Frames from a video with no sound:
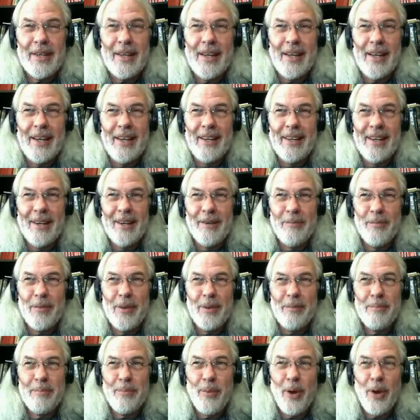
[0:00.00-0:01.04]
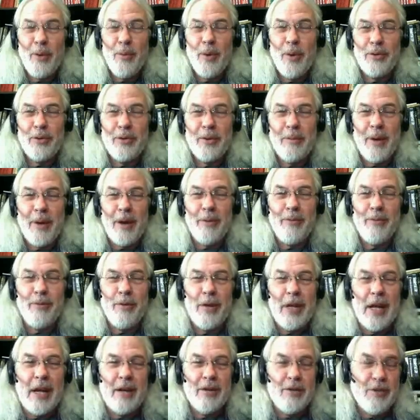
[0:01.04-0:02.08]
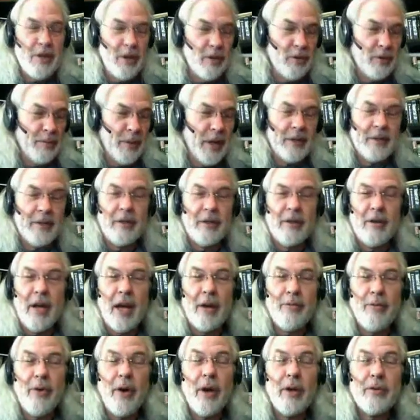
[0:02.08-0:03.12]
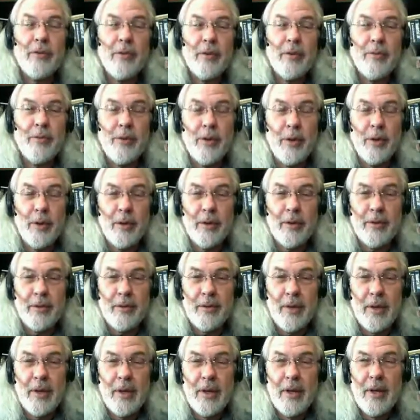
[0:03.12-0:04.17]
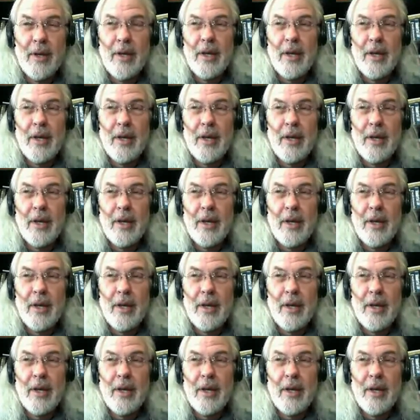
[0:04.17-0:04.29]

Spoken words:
And the point wasn't about free energy. It was about that they're not fossil fuels.